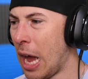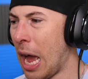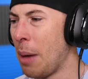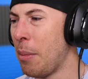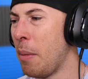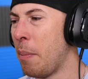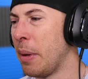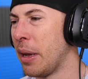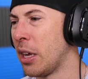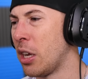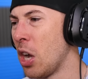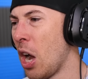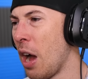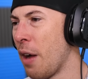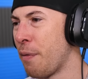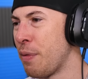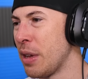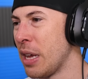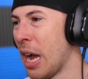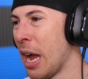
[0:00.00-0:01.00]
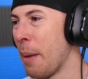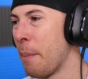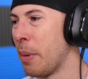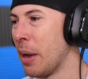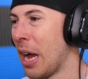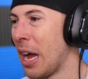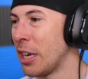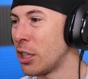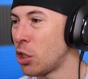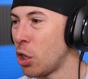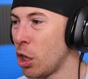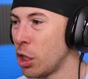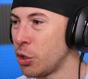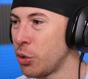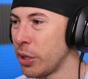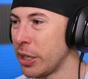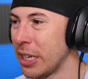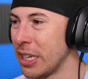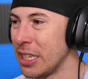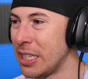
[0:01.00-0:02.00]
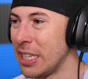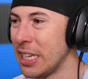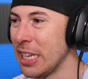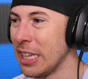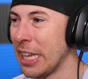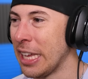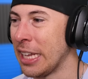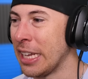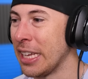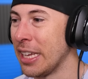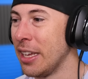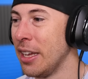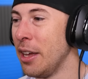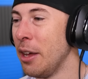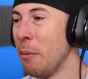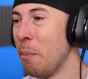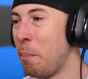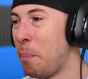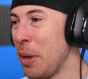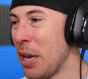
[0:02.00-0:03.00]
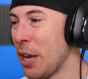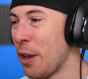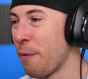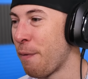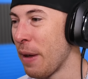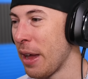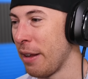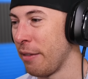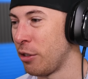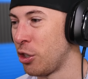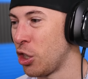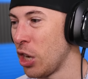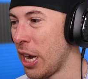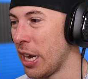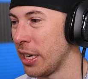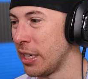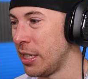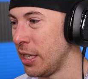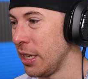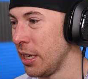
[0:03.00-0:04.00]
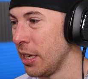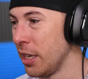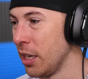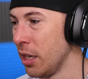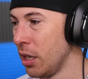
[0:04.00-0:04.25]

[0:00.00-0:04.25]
I'm a big coffee guy, but I started drinking tea lately. Big fan of chai tea.